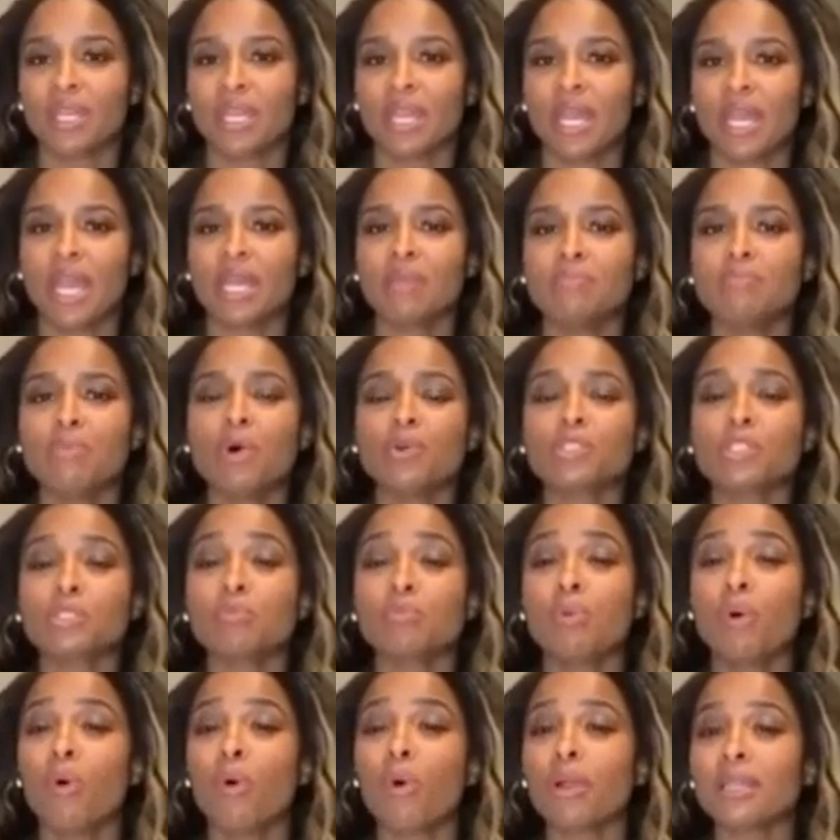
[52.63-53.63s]
And most
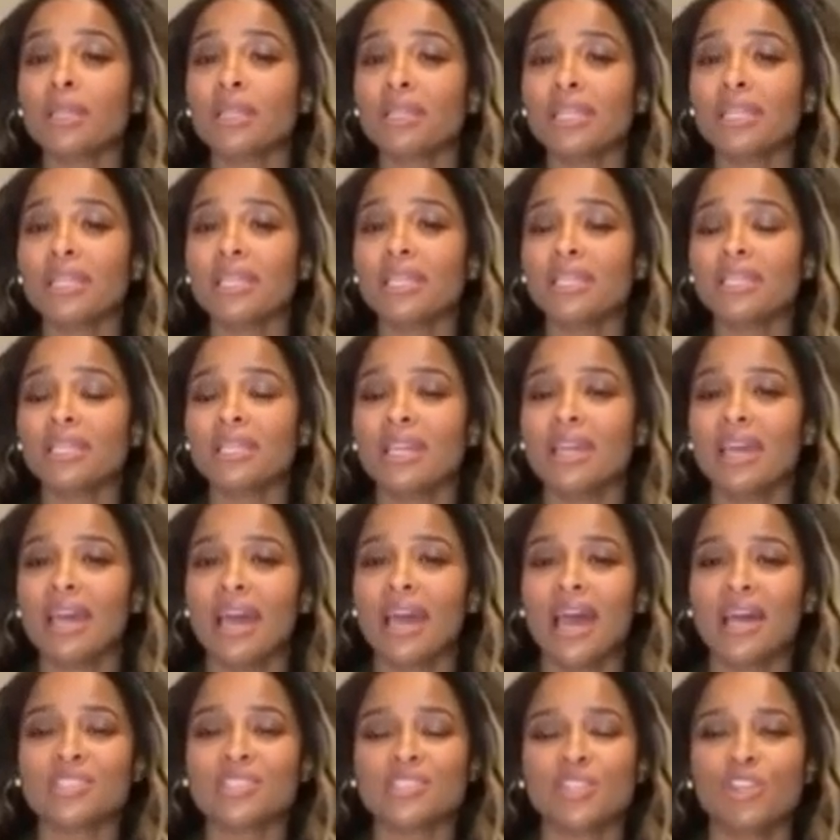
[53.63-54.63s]
importantly,
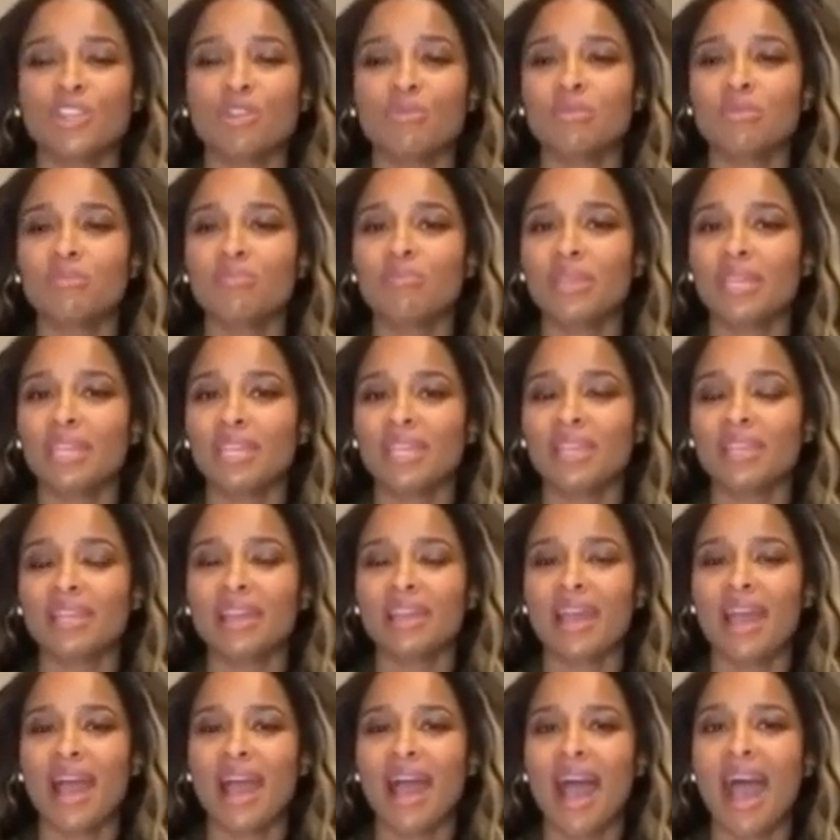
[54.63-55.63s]
as a human being,
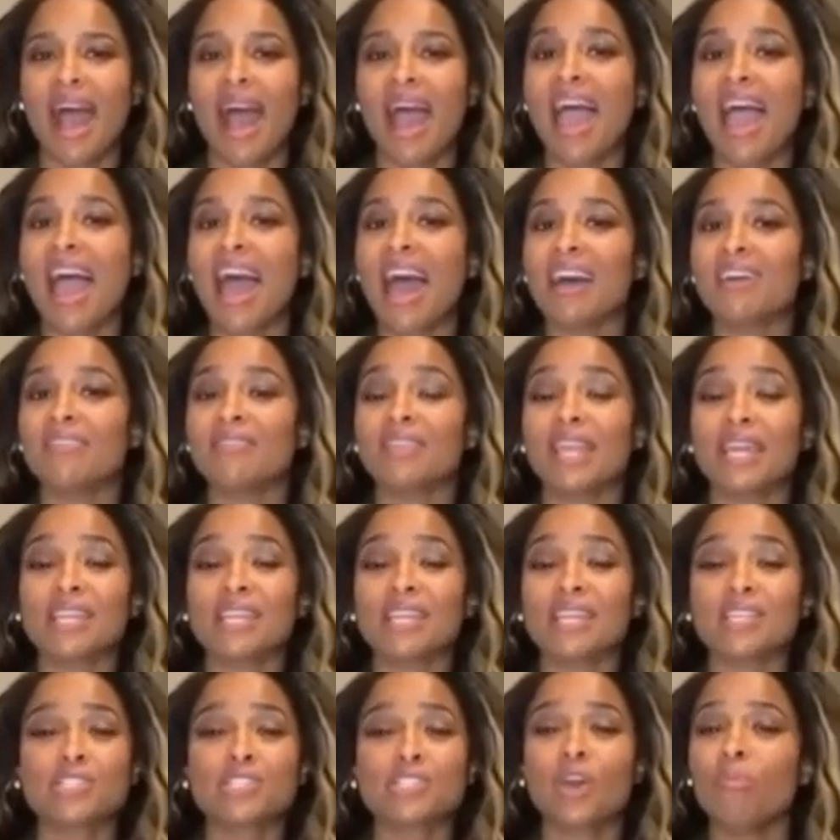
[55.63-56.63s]
I have, like
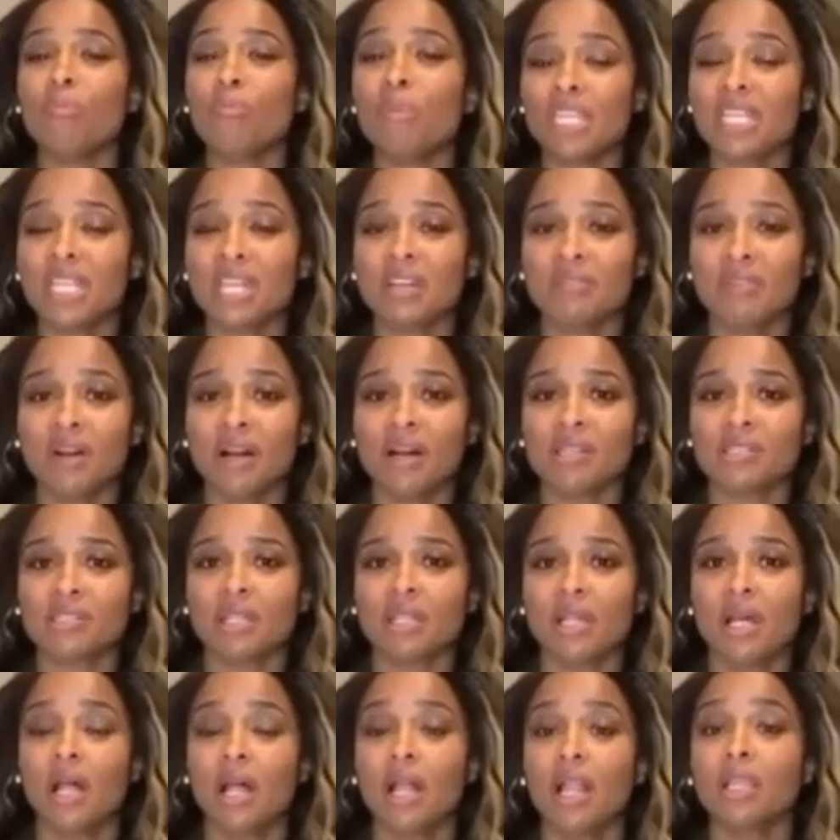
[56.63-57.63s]
so many of us,
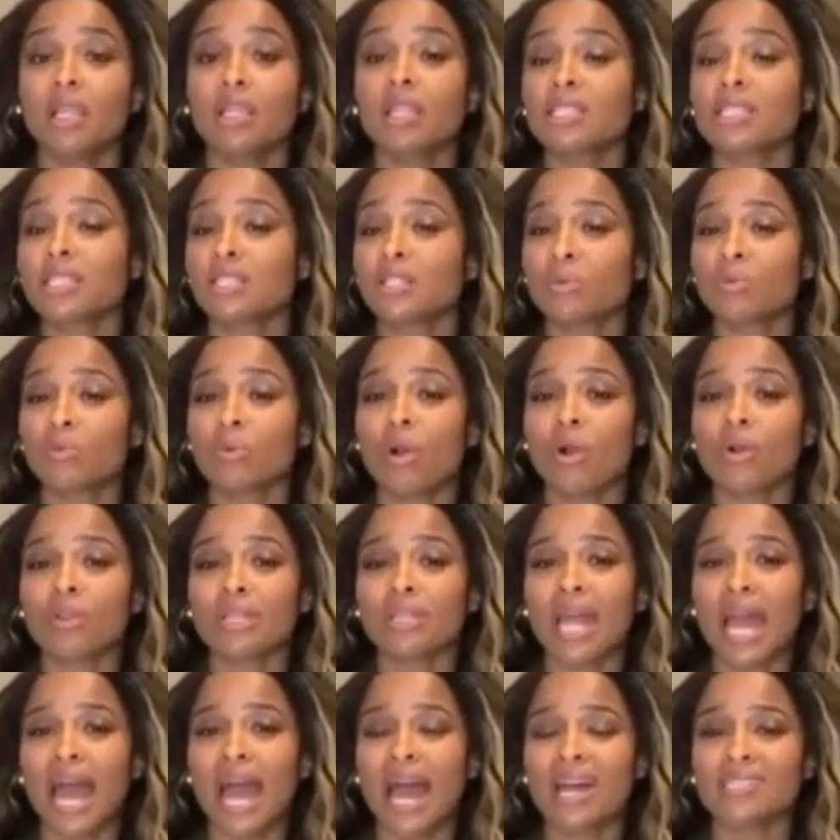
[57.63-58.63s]
looked at the world
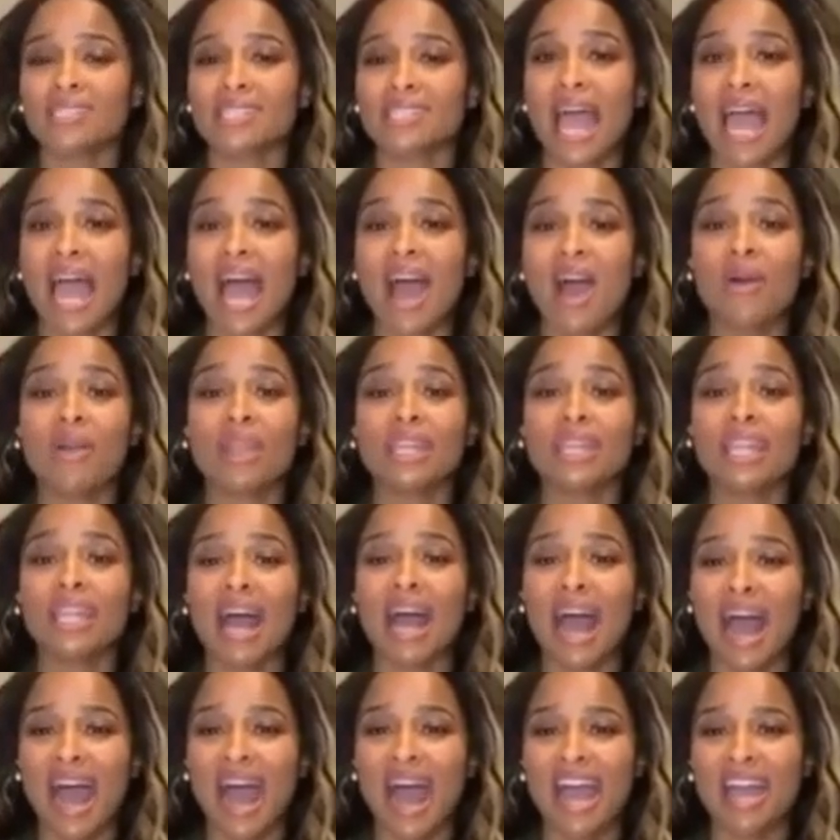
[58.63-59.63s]
and asked, how can
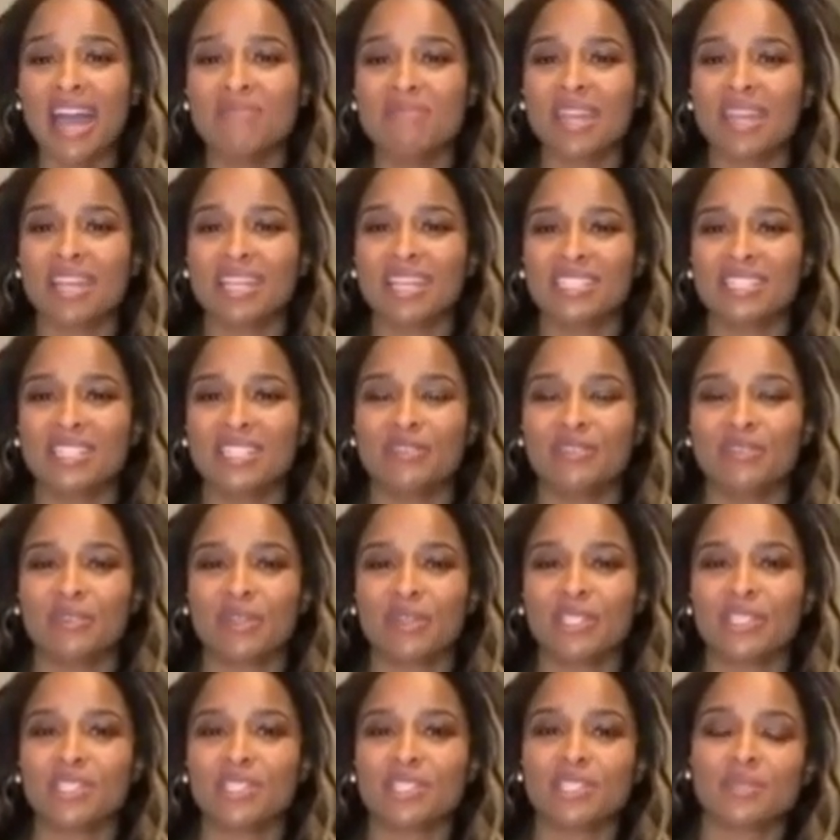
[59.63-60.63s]
I make a
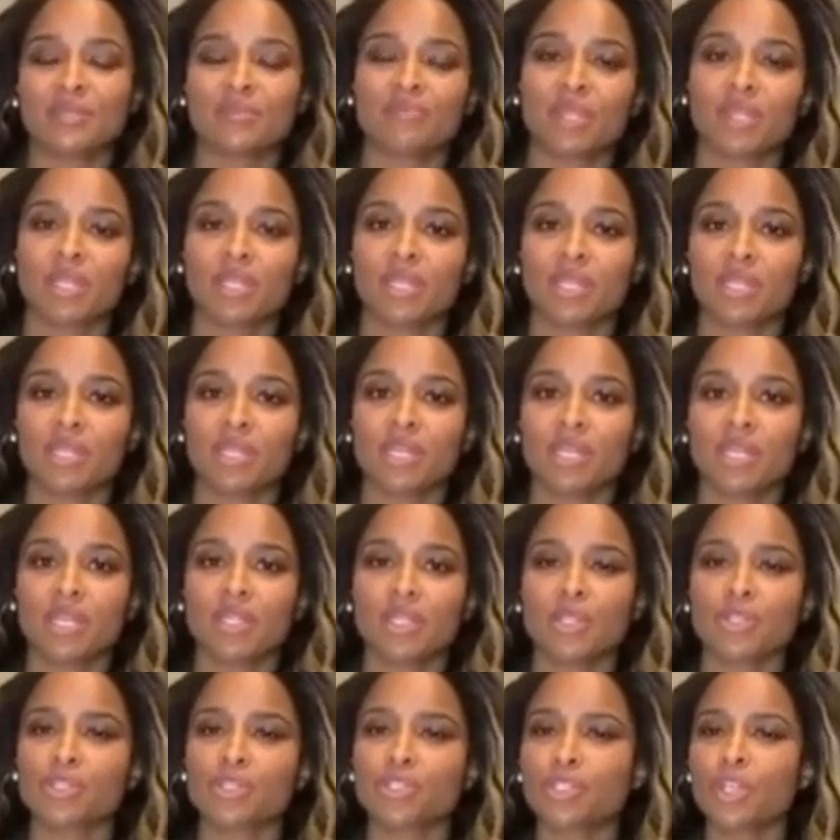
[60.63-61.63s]
difference?
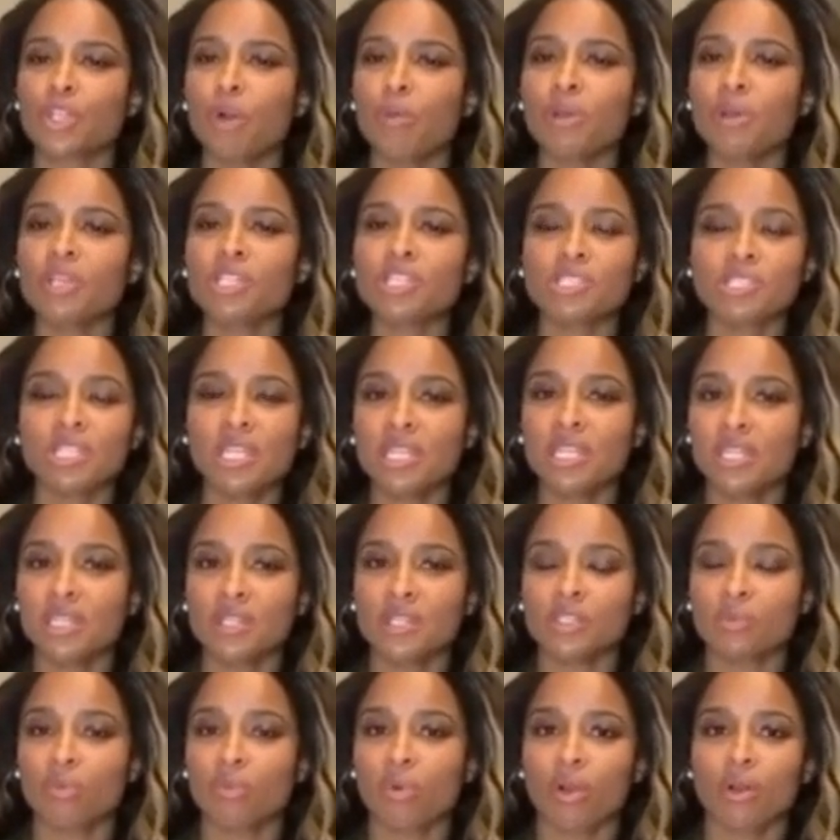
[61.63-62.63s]
There's so much need in
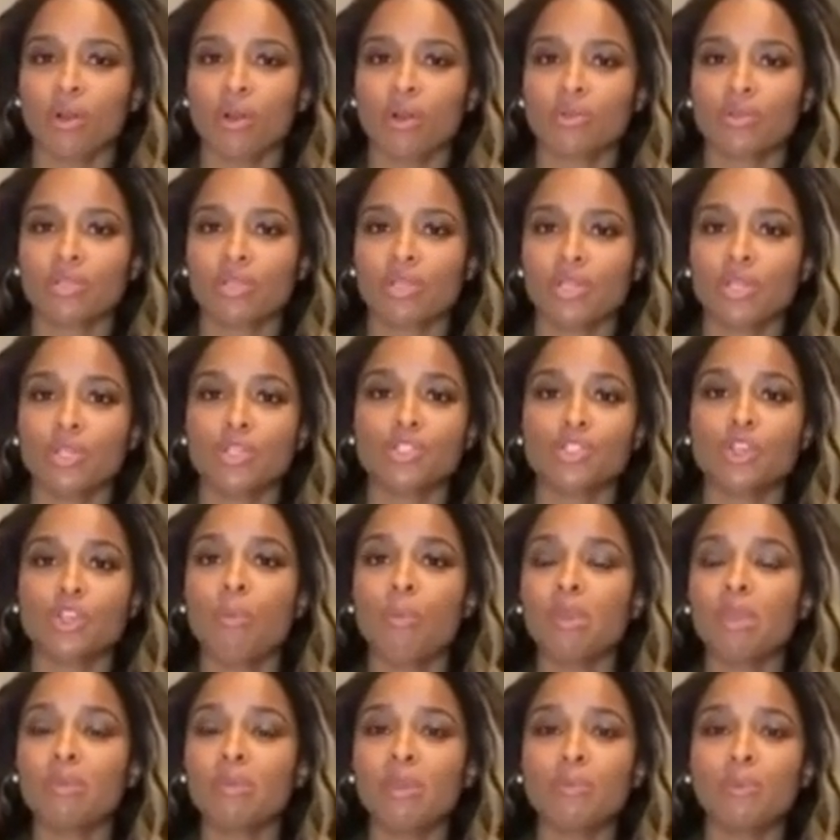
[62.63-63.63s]
this world,
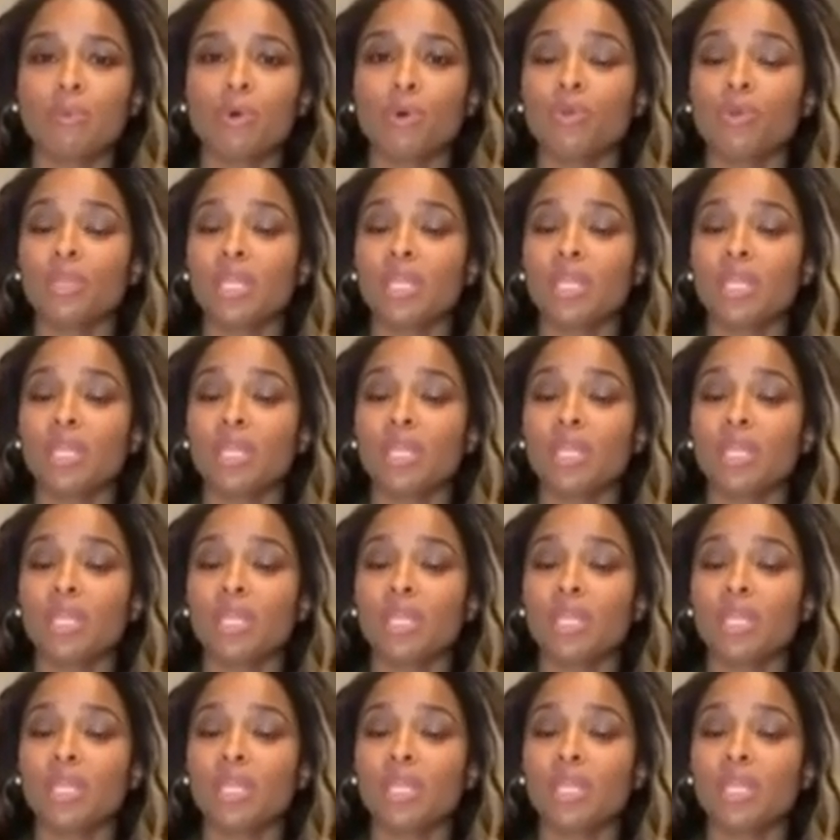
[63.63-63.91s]
so many people who